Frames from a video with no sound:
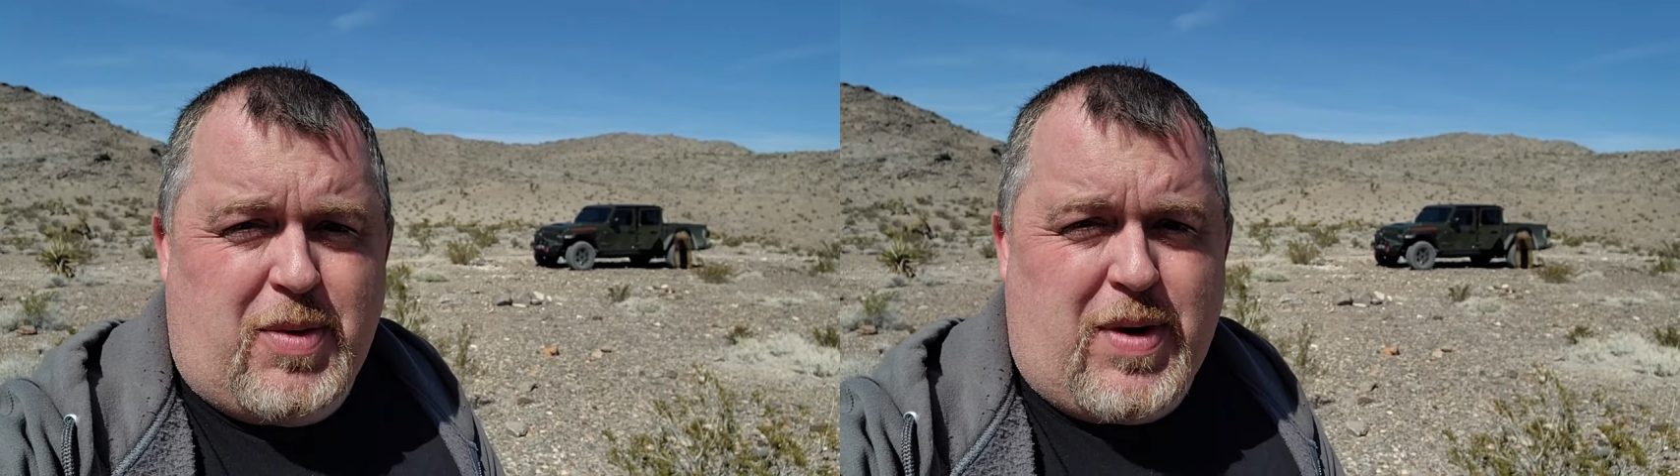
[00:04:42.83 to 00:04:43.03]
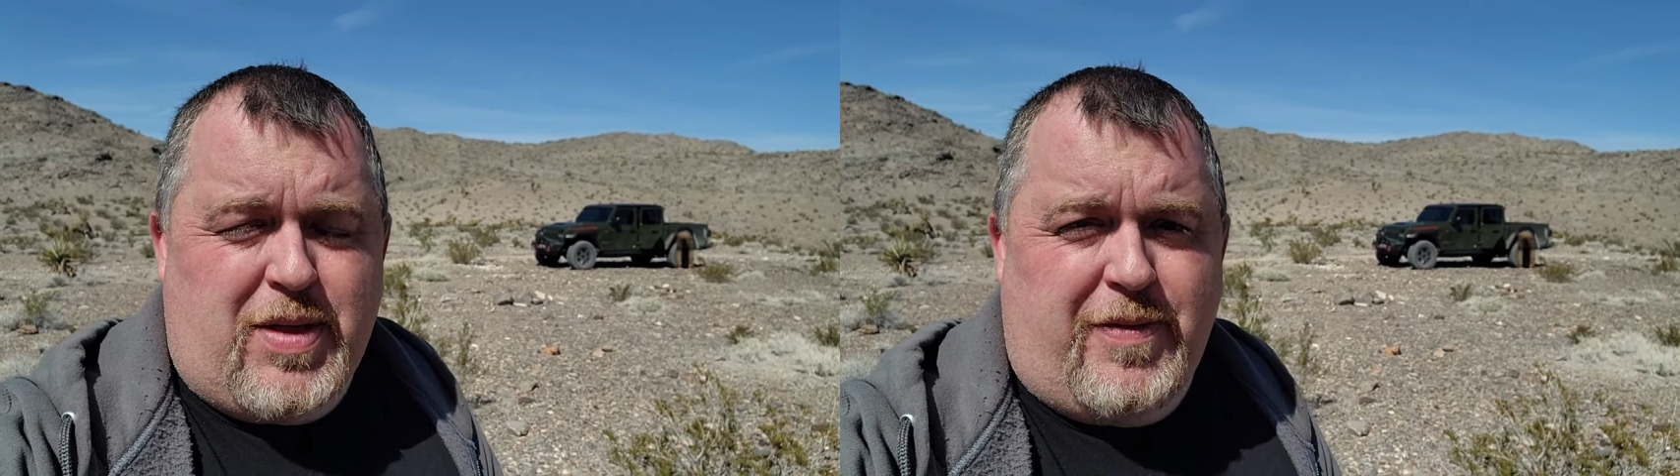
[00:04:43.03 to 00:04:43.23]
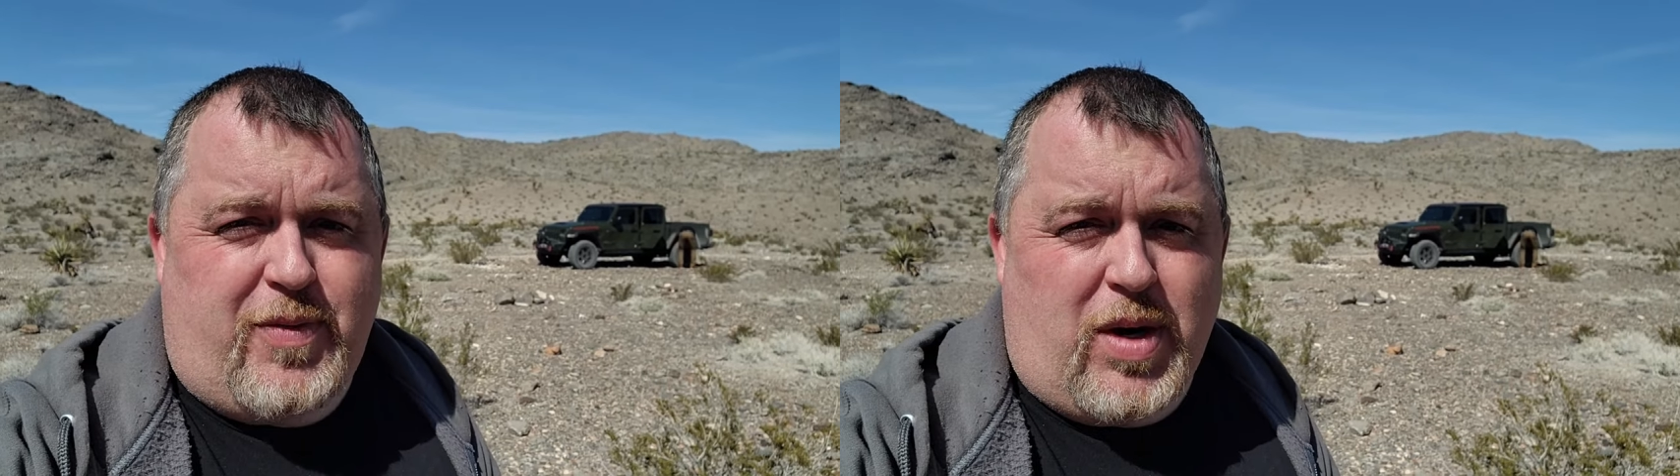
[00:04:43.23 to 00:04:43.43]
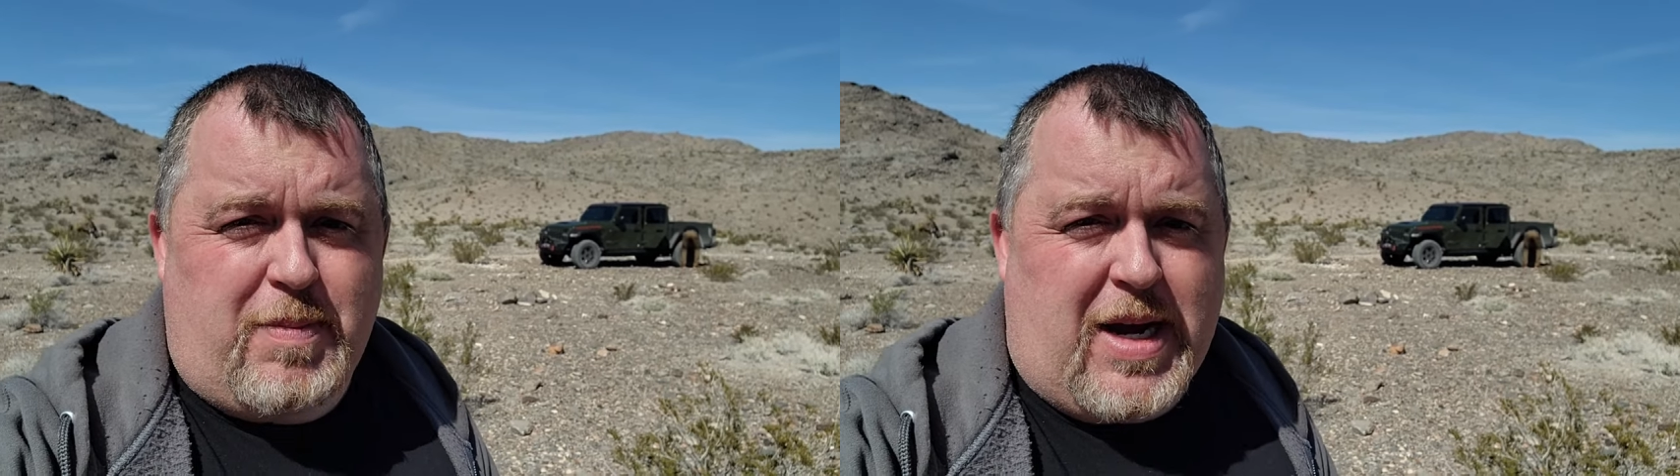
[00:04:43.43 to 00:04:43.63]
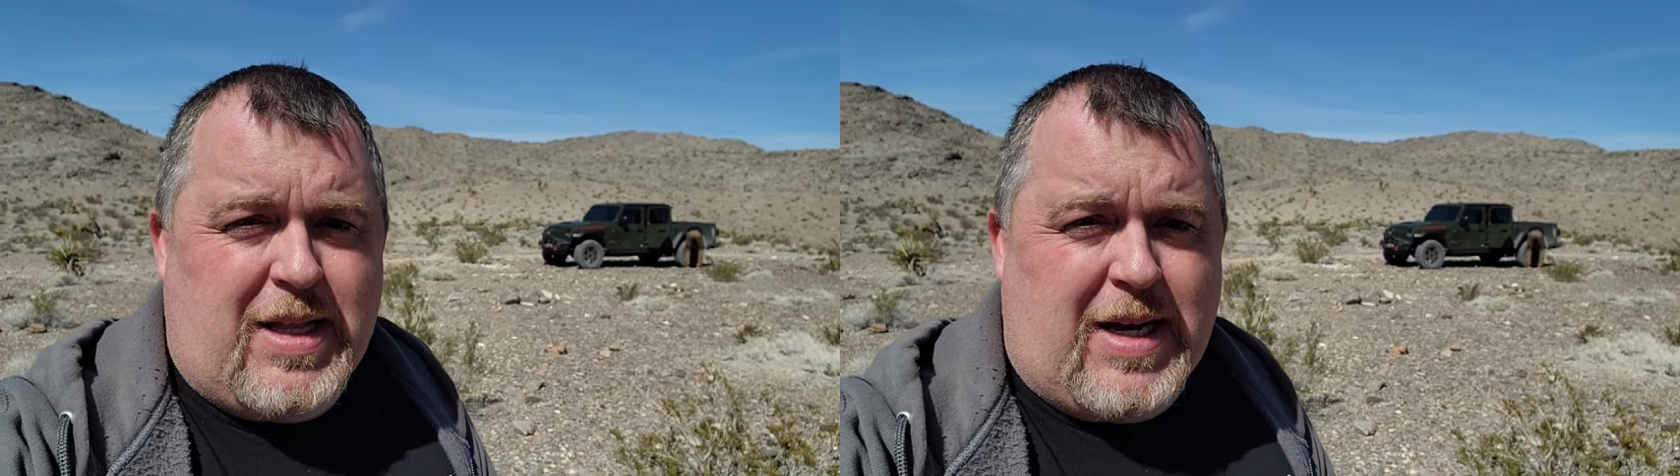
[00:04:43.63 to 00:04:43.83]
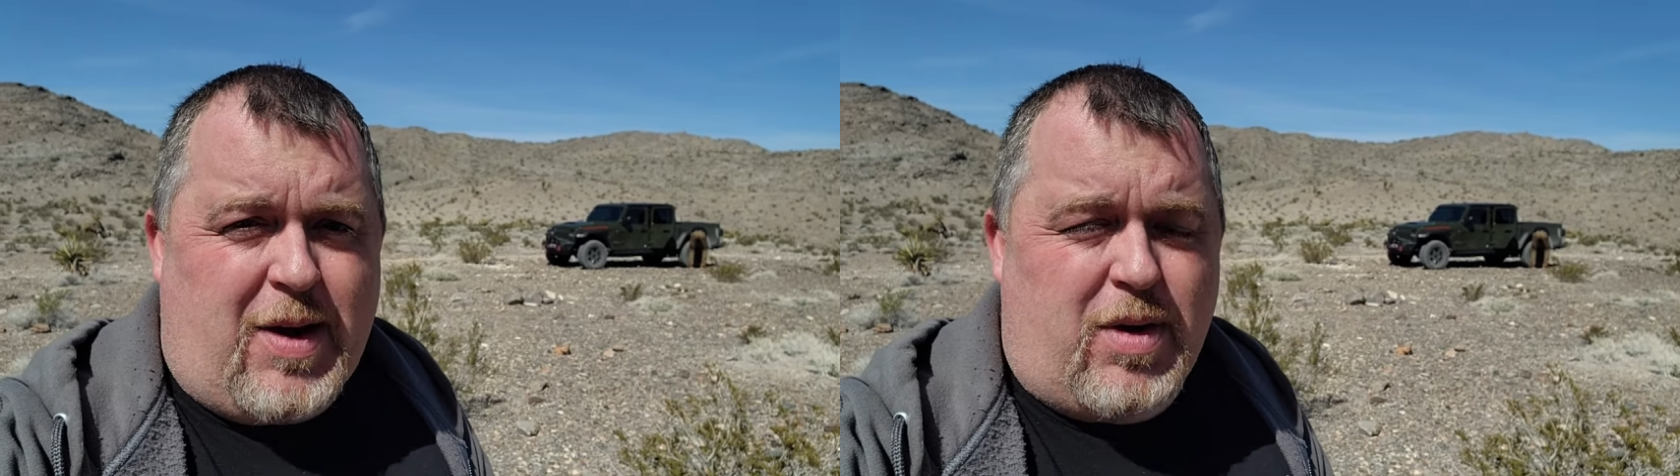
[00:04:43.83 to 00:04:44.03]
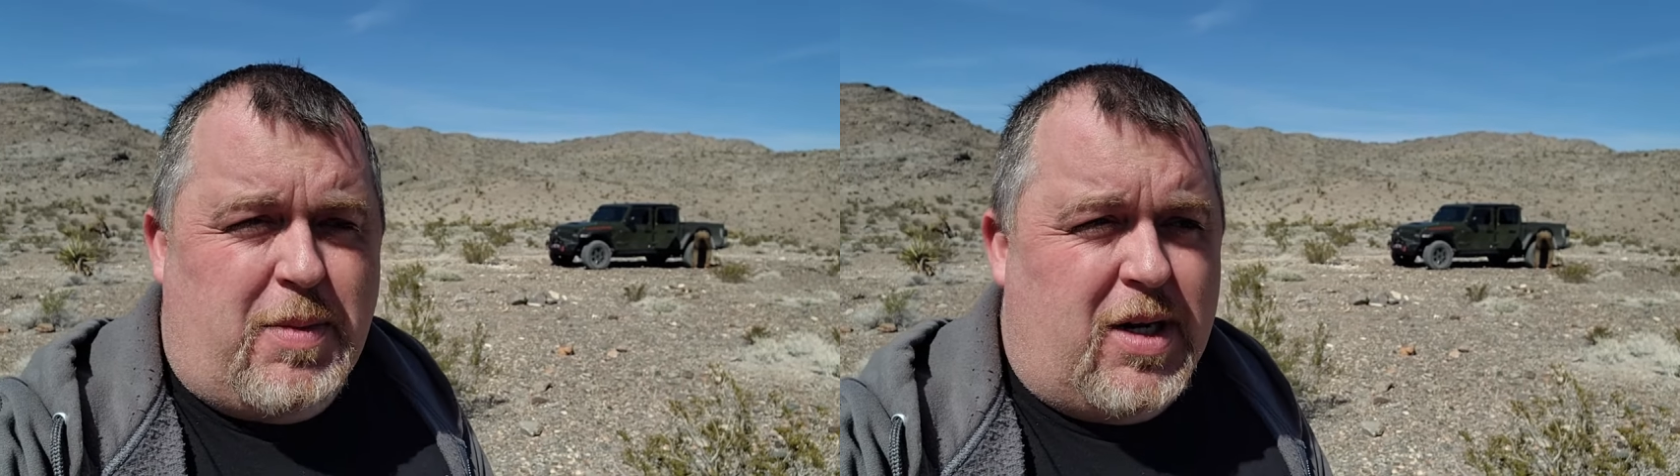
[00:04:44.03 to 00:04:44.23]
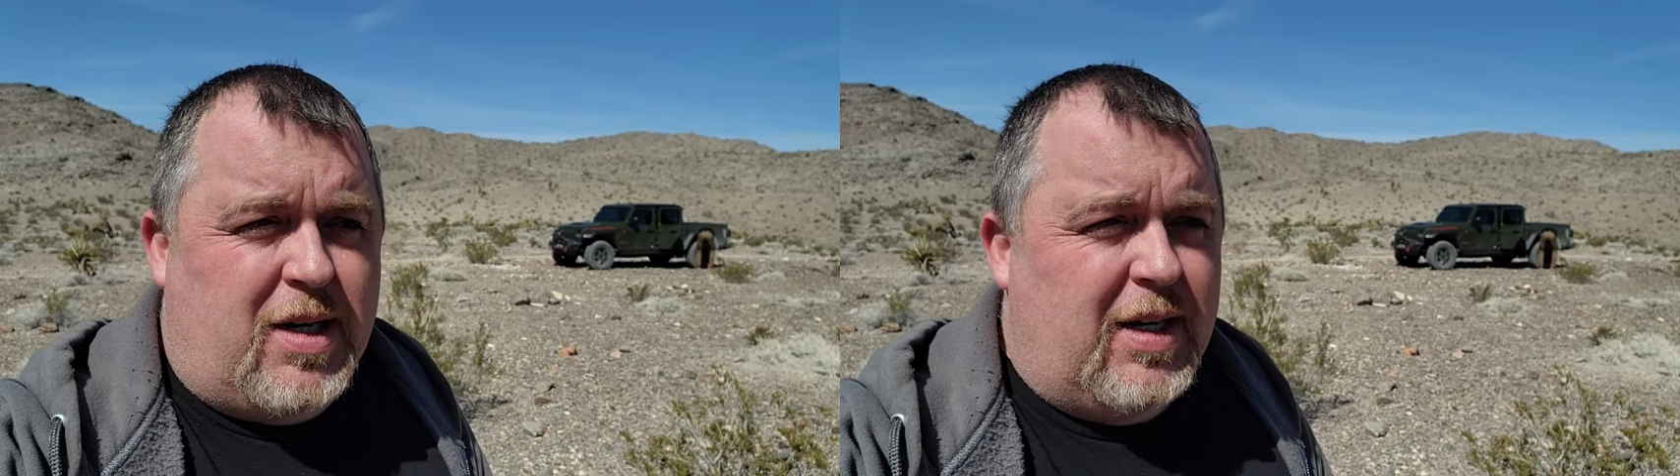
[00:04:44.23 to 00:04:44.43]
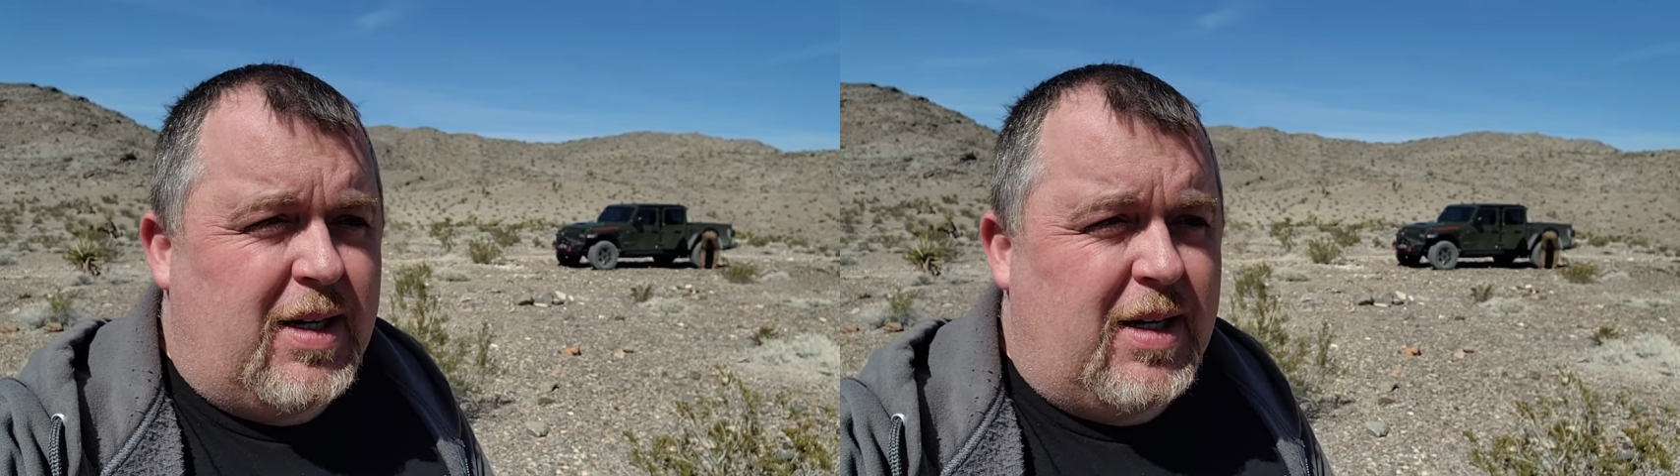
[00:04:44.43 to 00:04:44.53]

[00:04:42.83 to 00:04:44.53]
around the 40 mile an hour mark.